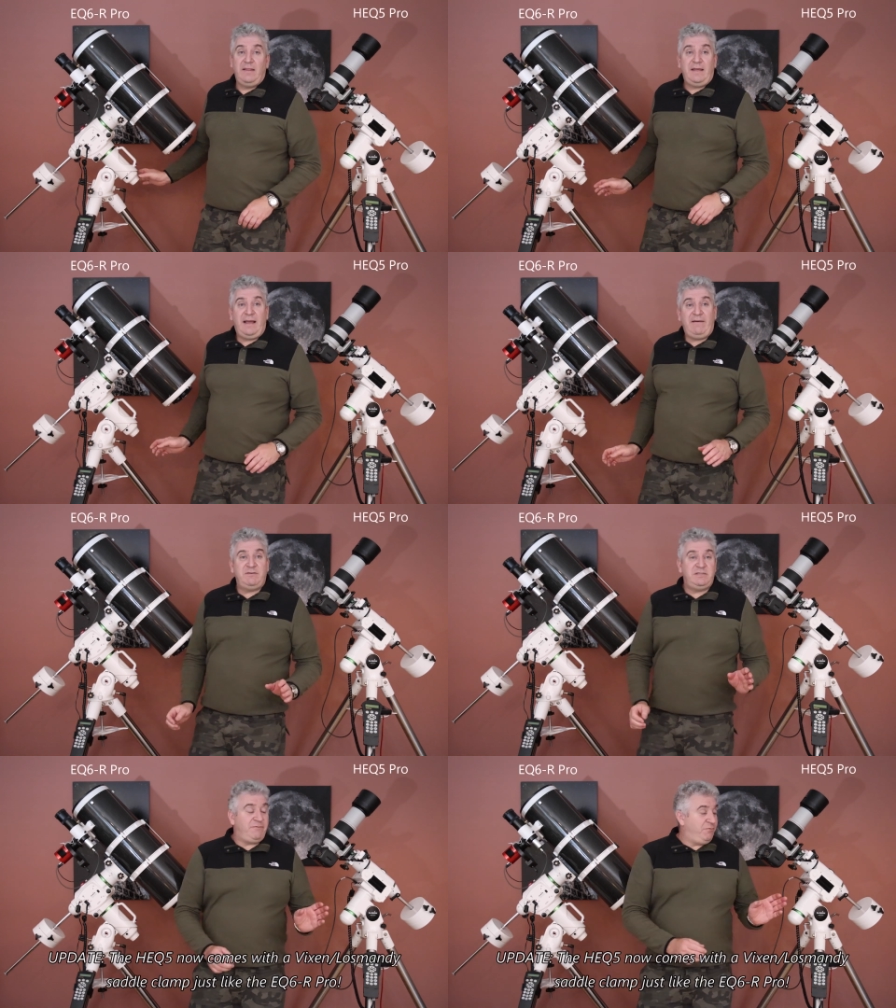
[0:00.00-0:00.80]
They
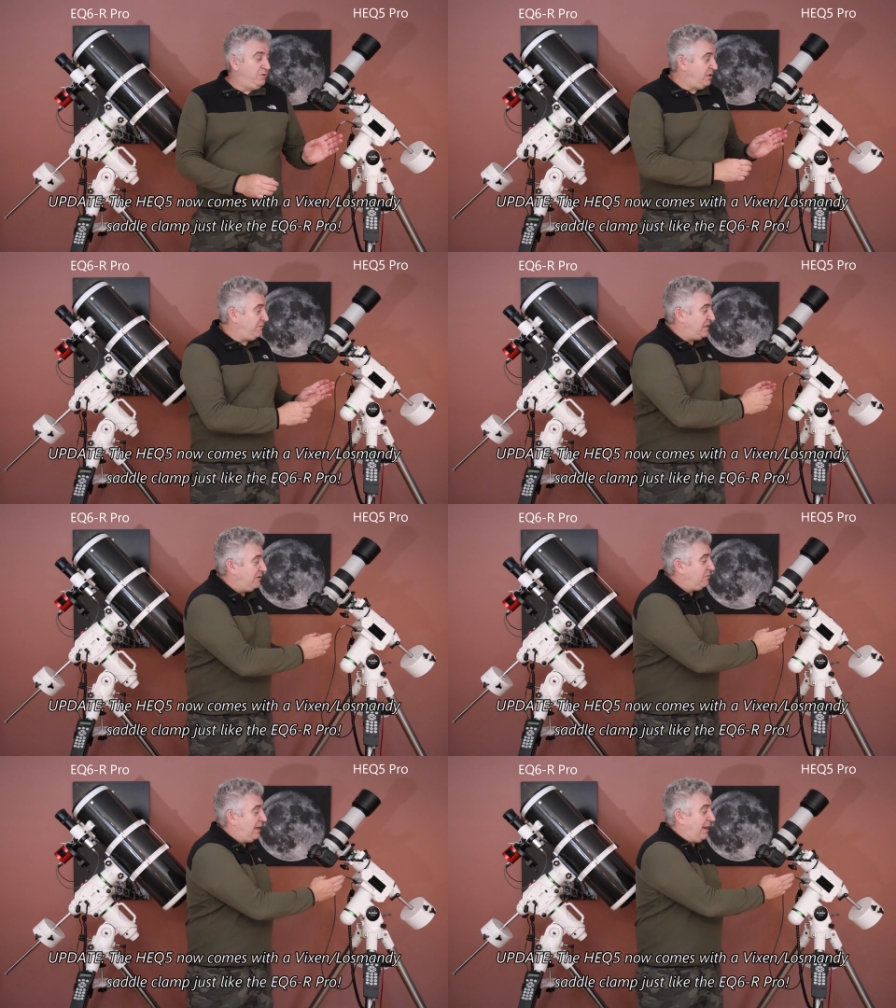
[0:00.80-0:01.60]
have a different
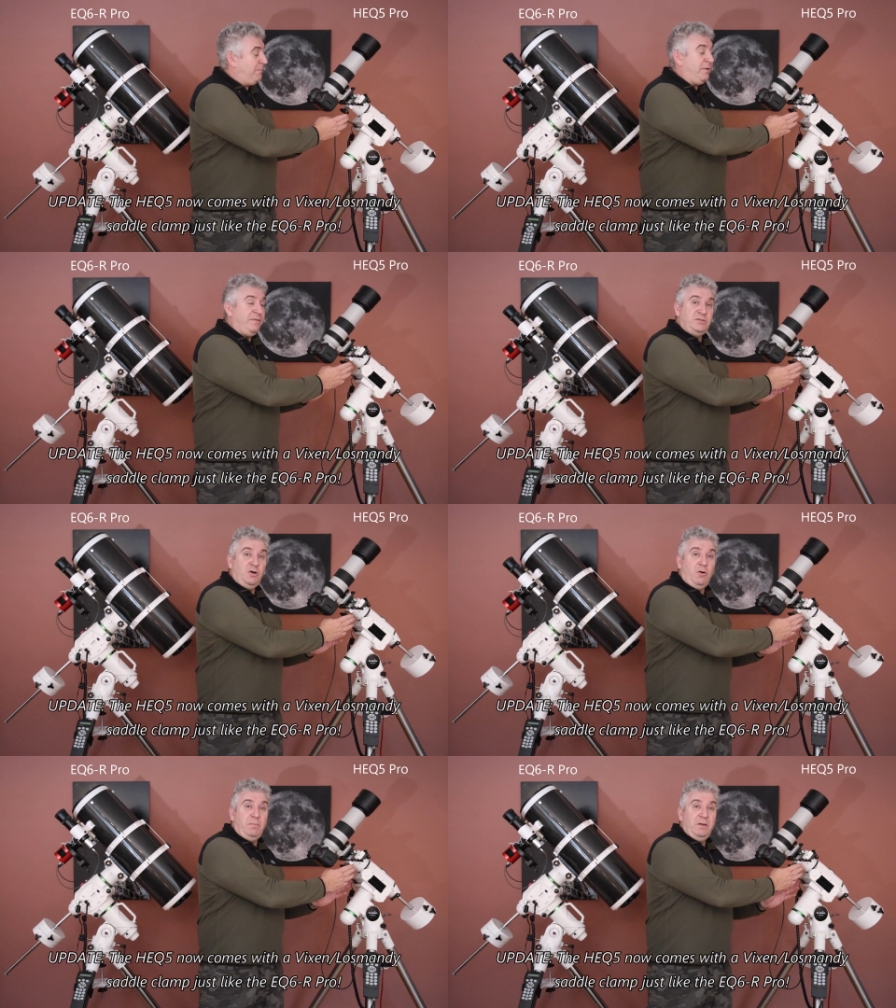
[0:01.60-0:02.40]
dovetail clamp at the
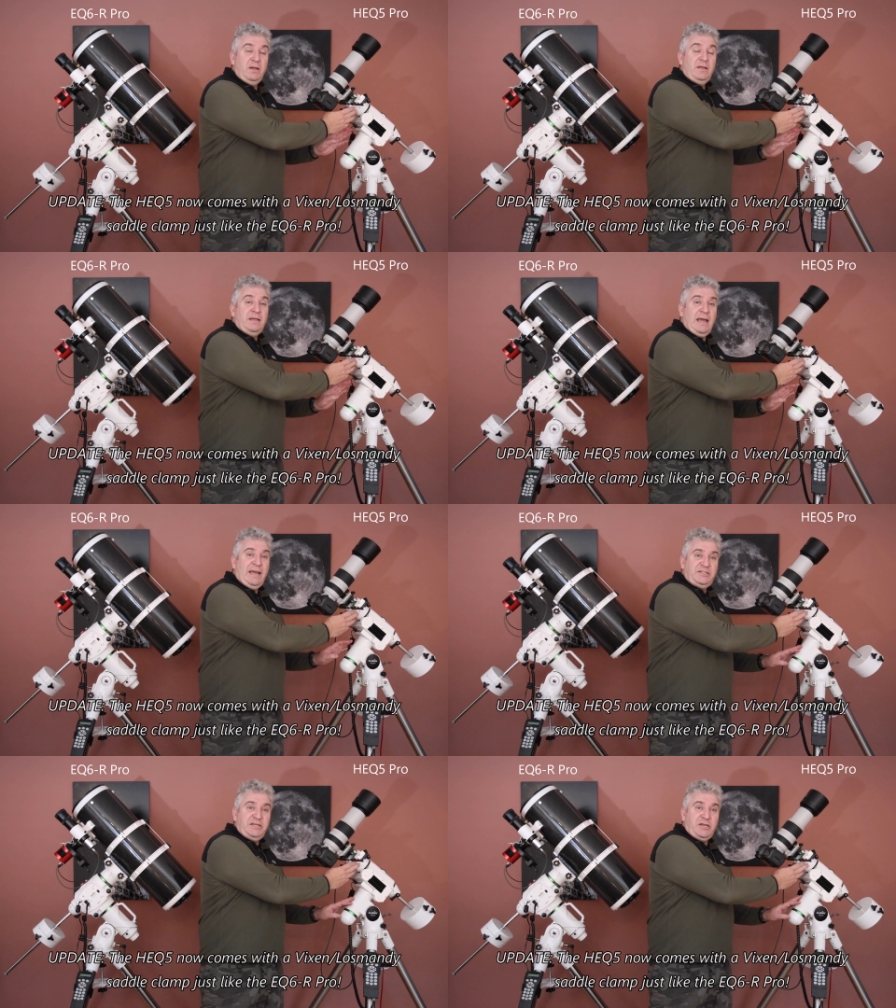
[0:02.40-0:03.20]
top. The
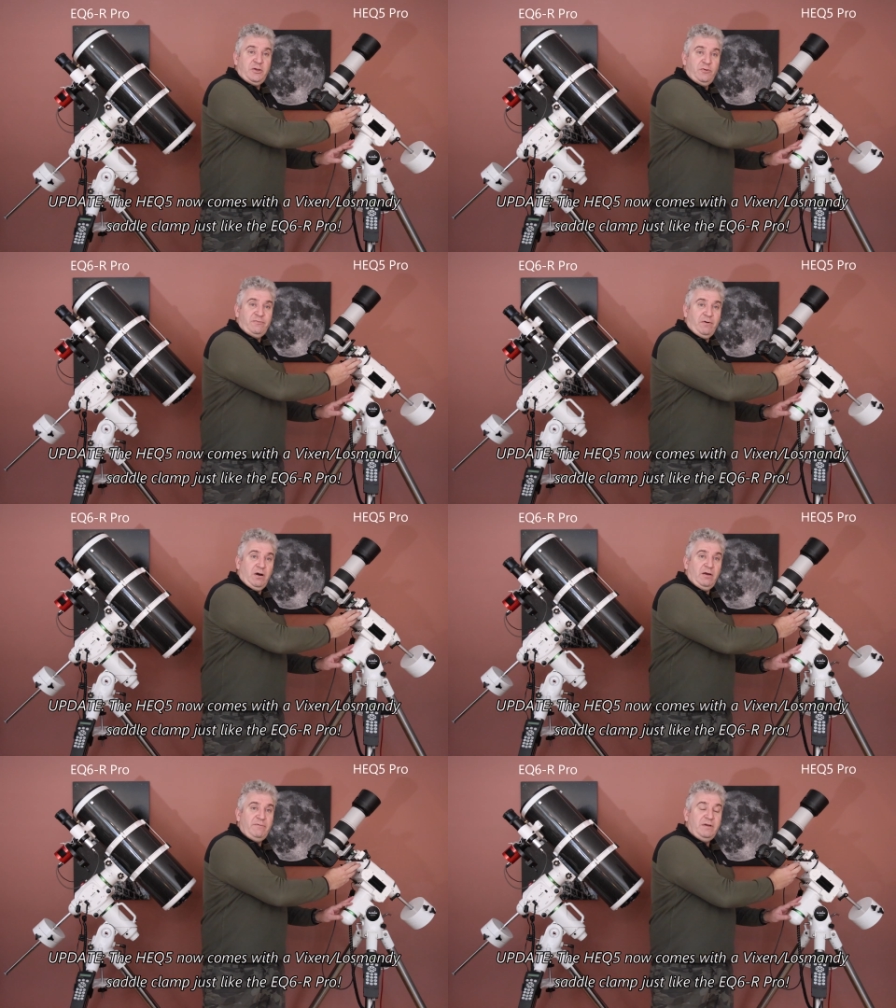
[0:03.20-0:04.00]

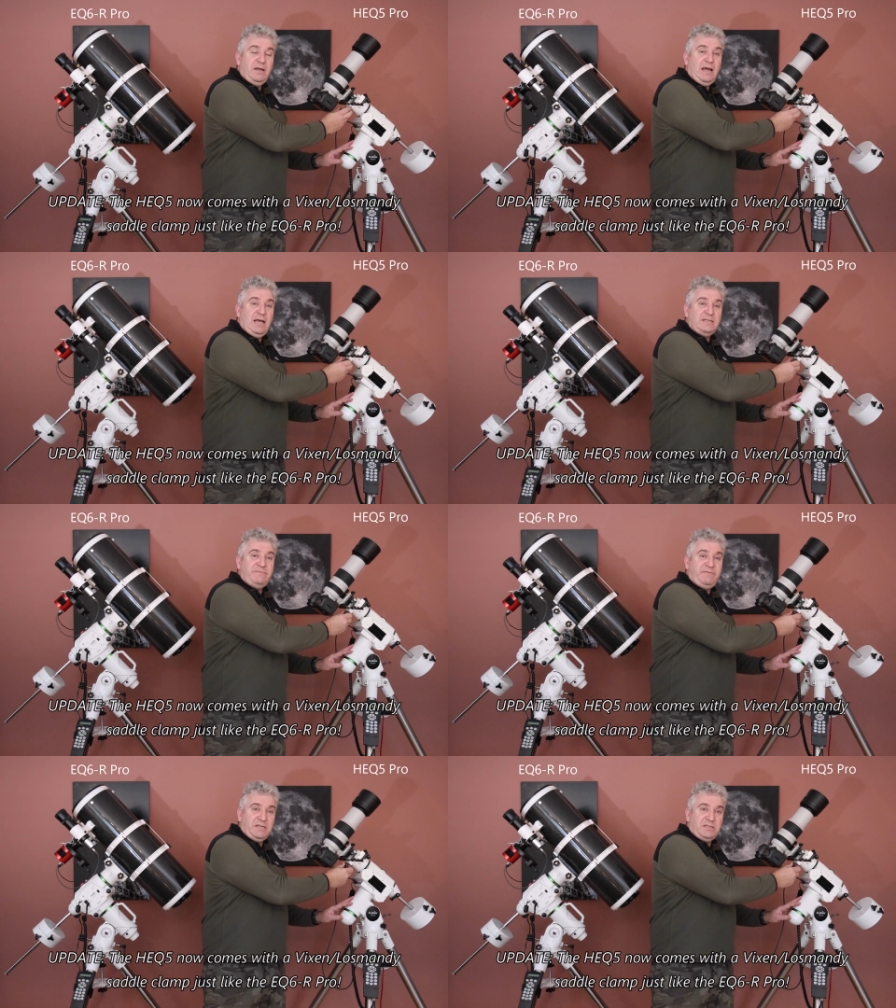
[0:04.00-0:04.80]
HEQ5 has a
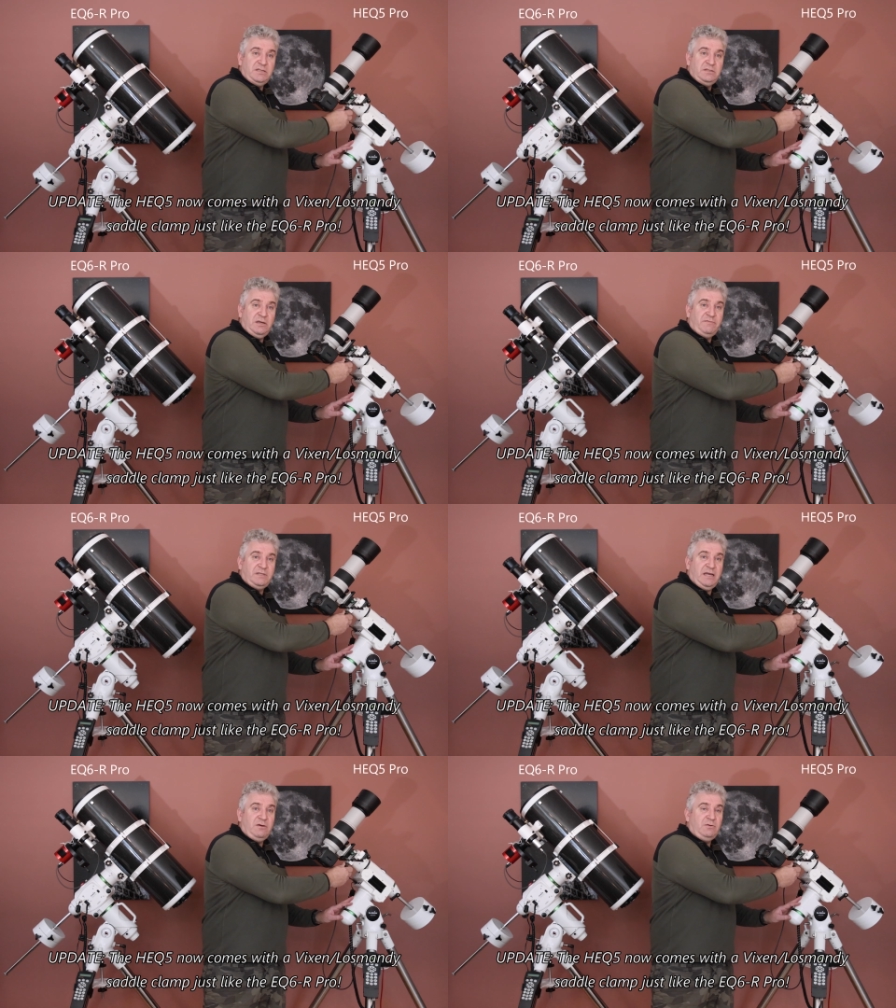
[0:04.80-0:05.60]
Vixen
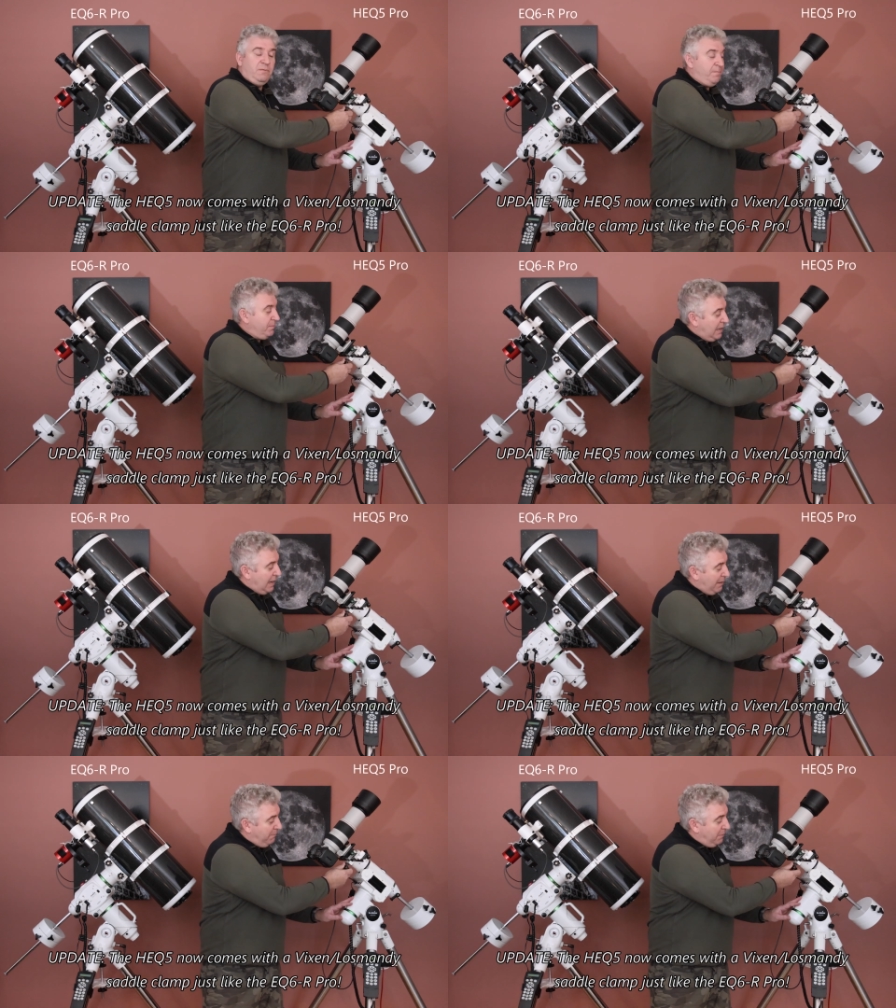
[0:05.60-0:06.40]
dovetail
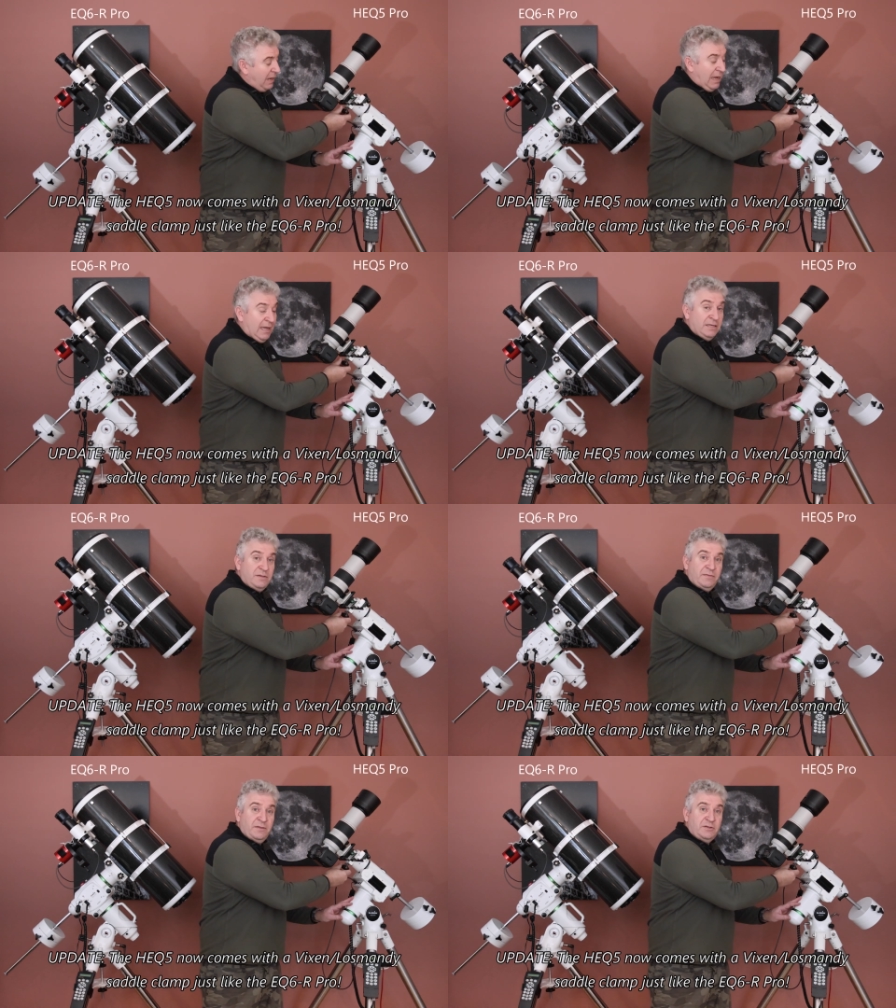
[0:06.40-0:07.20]
clamp and
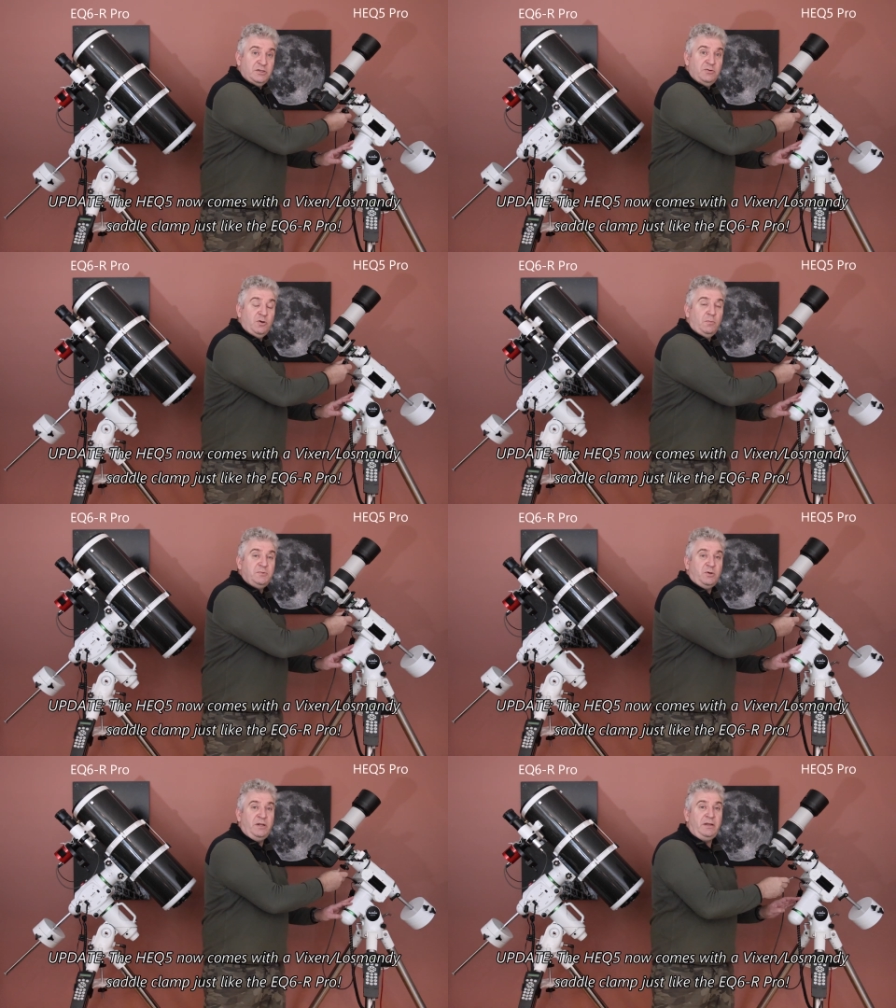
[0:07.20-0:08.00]
the two
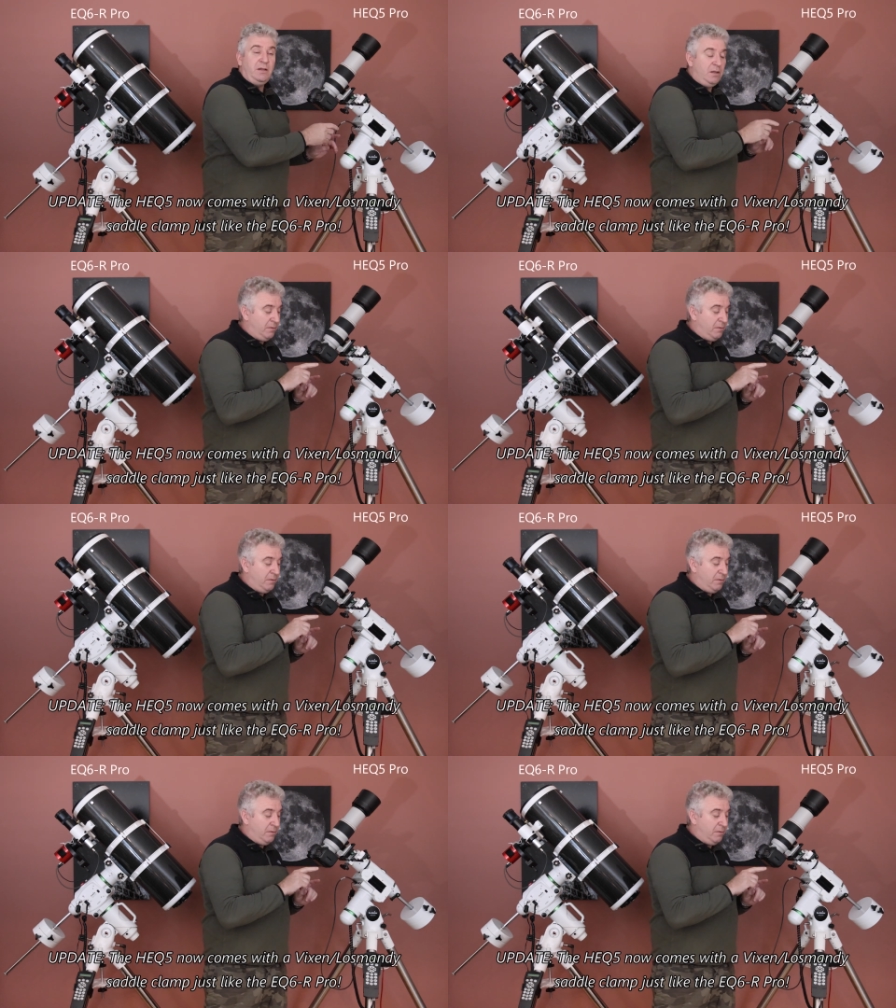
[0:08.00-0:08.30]
knobs on it